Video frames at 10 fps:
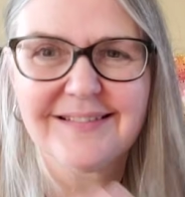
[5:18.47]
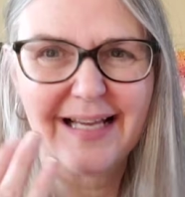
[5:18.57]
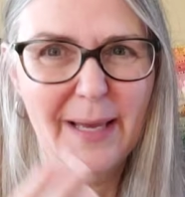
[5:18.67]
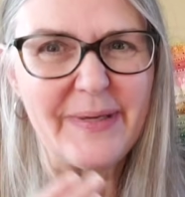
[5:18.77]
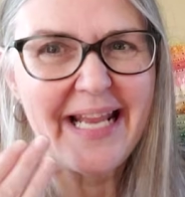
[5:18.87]

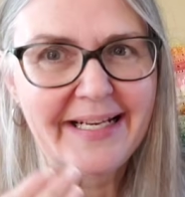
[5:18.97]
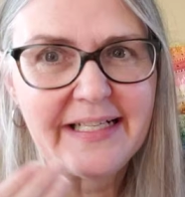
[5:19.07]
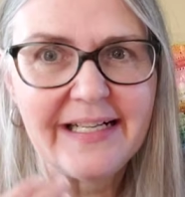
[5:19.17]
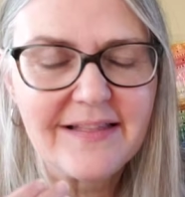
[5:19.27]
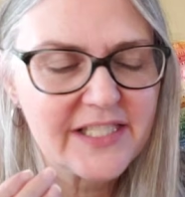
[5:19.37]
I've been
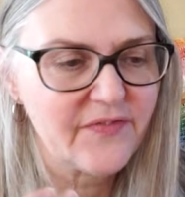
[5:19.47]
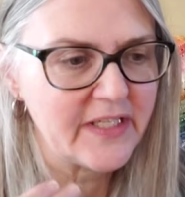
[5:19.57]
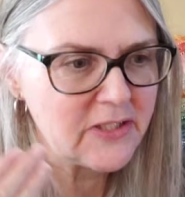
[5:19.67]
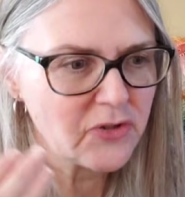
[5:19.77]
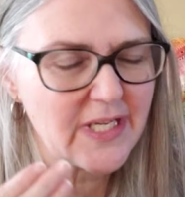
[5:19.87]
editing these
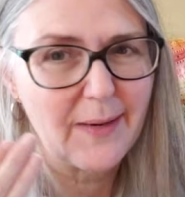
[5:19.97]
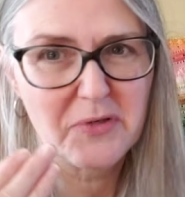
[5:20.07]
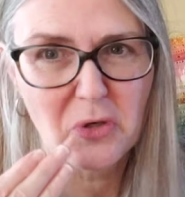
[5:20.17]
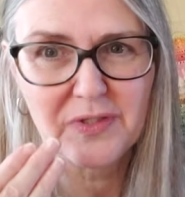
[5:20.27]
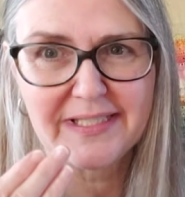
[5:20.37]
videos and I'm
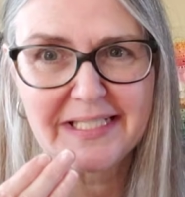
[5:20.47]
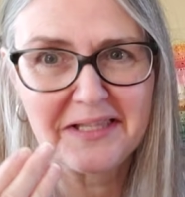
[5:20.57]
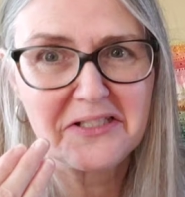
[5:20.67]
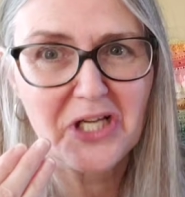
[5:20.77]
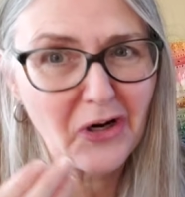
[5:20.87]
noticing the
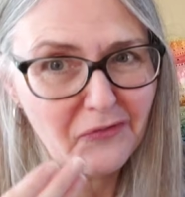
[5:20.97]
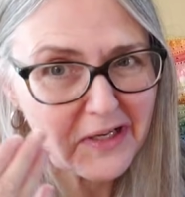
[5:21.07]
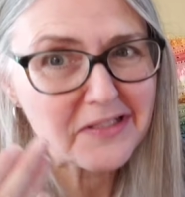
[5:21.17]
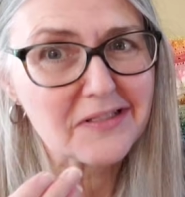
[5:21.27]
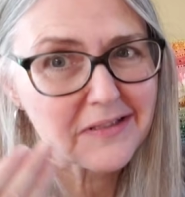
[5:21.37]
duck
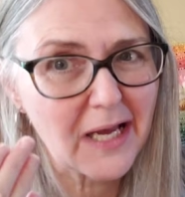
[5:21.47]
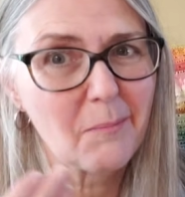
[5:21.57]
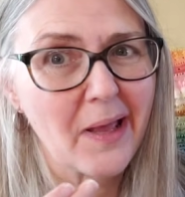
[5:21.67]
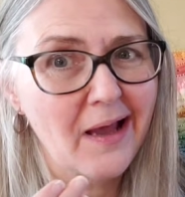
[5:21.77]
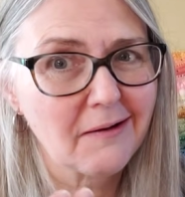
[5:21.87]
face has come
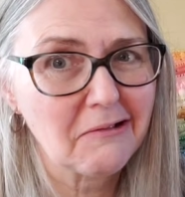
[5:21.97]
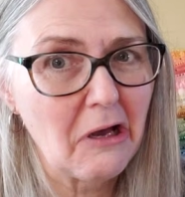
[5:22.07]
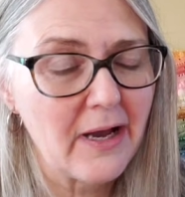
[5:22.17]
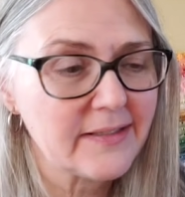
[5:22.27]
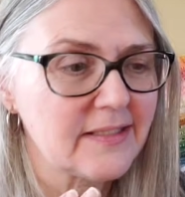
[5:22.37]
back a
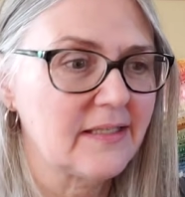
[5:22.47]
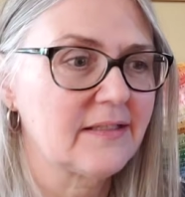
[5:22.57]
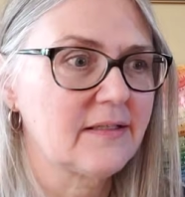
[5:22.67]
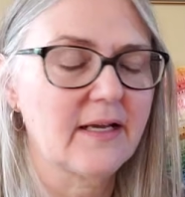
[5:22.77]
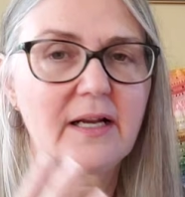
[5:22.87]
lot, and
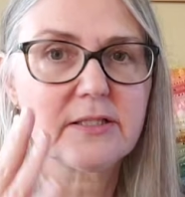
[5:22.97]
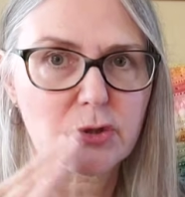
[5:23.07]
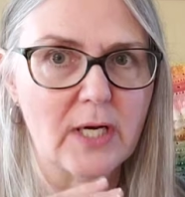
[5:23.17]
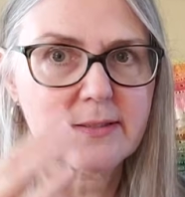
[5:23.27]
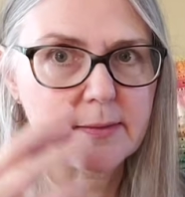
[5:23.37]
I gotta
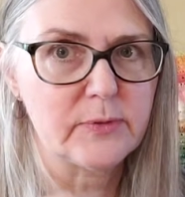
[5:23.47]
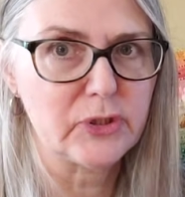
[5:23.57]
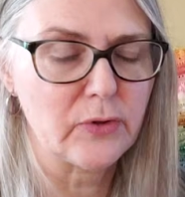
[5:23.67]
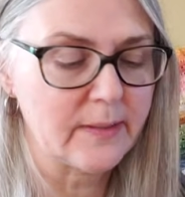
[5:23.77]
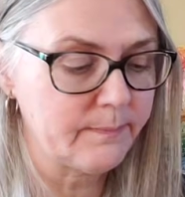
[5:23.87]
try to
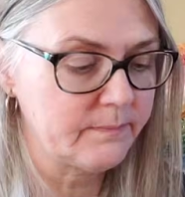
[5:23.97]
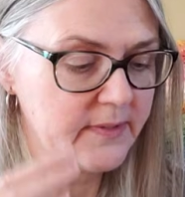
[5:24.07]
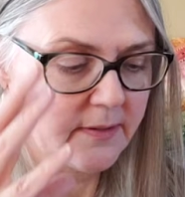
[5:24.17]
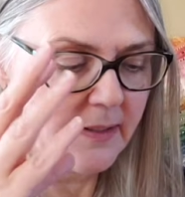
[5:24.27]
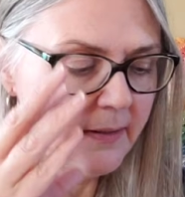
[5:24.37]
subdue it.
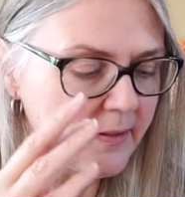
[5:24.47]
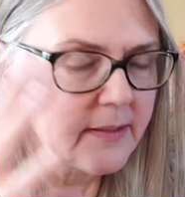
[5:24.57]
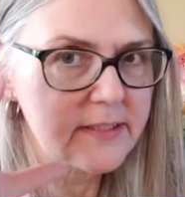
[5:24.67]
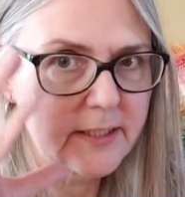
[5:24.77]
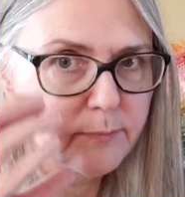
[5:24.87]

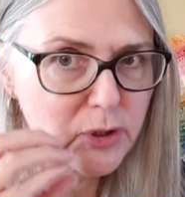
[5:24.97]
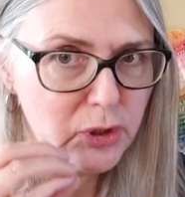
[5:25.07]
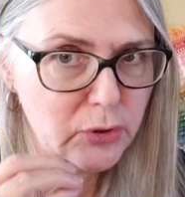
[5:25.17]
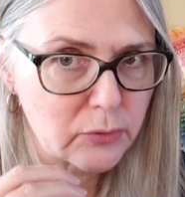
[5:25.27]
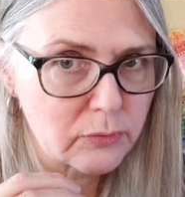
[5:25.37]

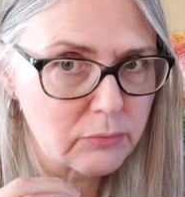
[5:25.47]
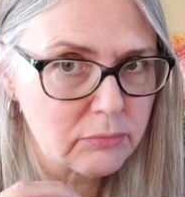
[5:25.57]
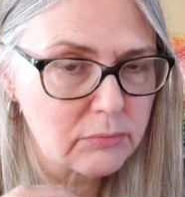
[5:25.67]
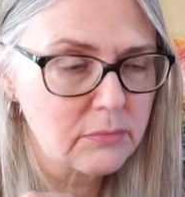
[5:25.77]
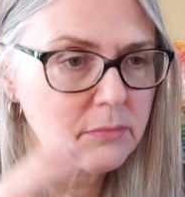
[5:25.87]
Subdue
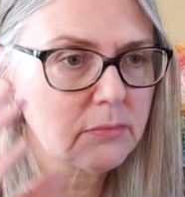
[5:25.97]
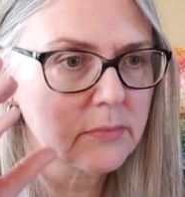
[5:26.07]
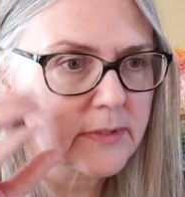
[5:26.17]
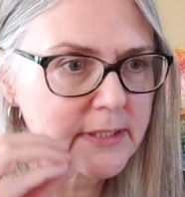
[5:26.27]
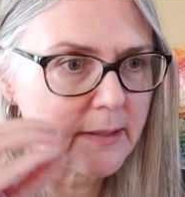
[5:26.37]

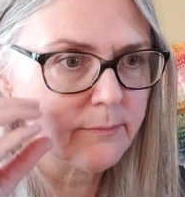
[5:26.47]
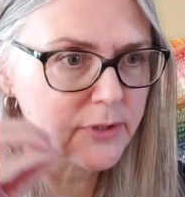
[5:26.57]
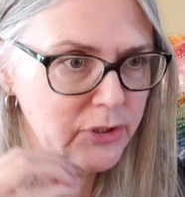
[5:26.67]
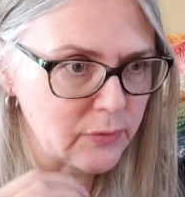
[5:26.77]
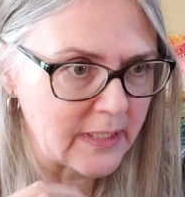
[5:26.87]

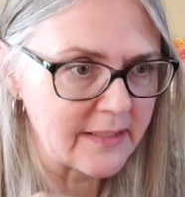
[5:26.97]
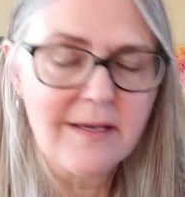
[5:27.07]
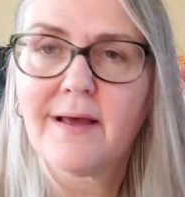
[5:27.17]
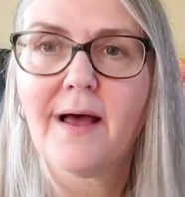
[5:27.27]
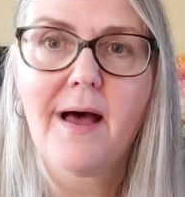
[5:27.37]
it.
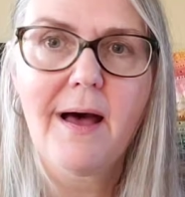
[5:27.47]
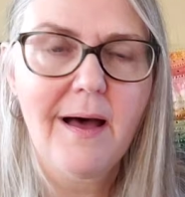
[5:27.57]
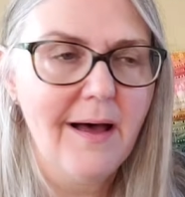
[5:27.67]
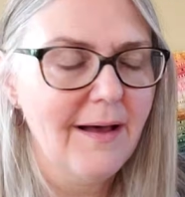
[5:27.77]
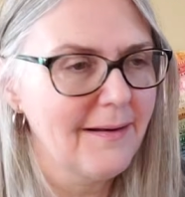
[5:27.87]

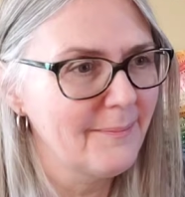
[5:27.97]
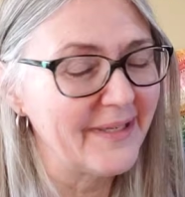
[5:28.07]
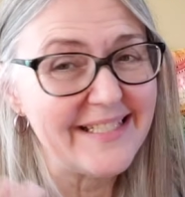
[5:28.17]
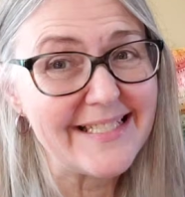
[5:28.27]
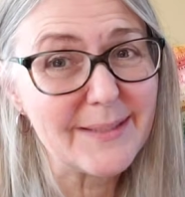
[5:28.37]
But
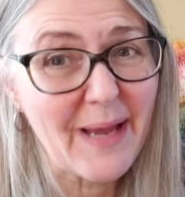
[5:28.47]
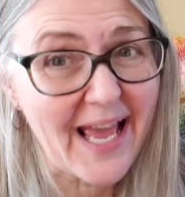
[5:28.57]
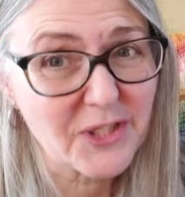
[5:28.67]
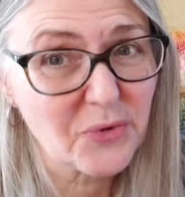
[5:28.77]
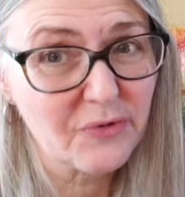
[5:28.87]
it is my
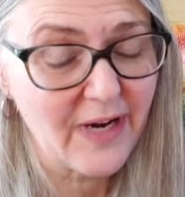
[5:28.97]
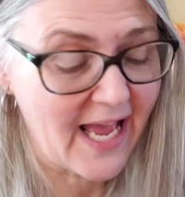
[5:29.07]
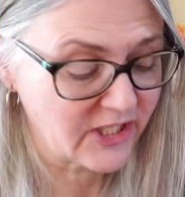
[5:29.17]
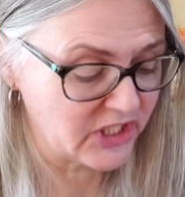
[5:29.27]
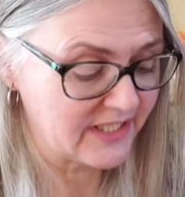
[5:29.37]
actual
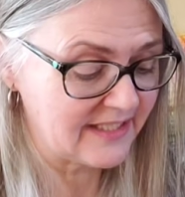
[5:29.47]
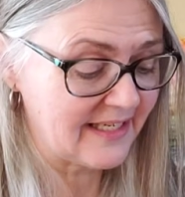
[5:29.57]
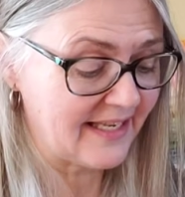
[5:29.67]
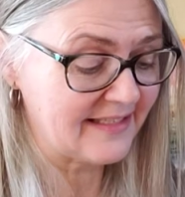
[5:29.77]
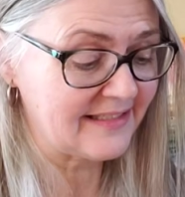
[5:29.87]
reaction,
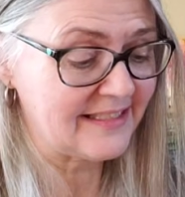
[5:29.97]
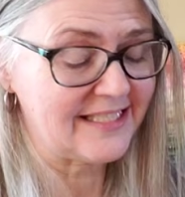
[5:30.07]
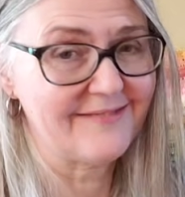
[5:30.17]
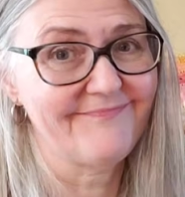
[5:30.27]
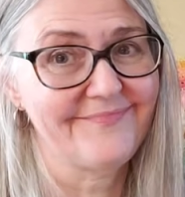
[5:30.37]
and
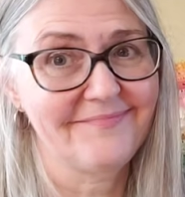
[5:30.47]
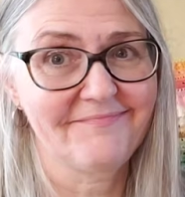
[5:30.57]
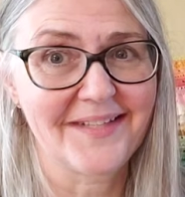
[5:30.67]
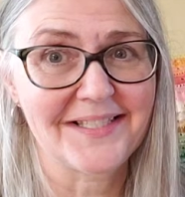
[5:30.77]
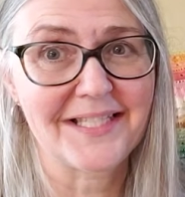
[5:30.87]

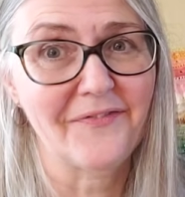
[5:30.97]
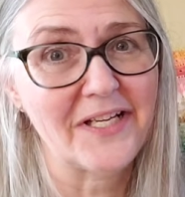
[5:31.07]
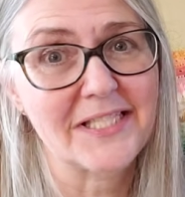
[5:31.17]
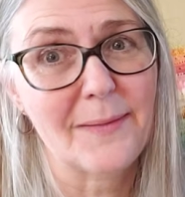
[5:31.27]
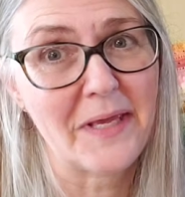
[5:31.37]
it's the
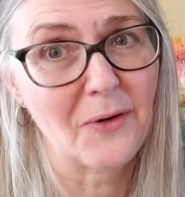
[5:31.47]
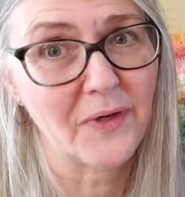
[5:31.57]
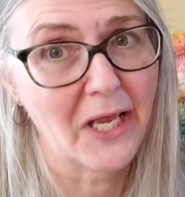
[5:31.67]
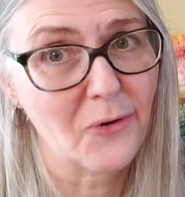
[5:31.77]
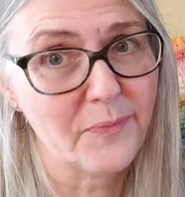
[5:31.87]
face I make
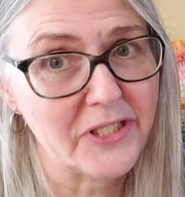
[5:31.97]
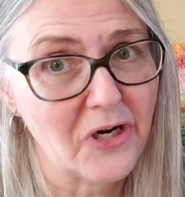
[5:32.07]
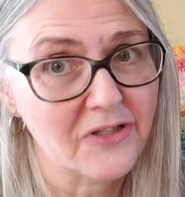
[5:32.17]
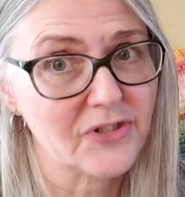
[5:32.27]
when I open yarn.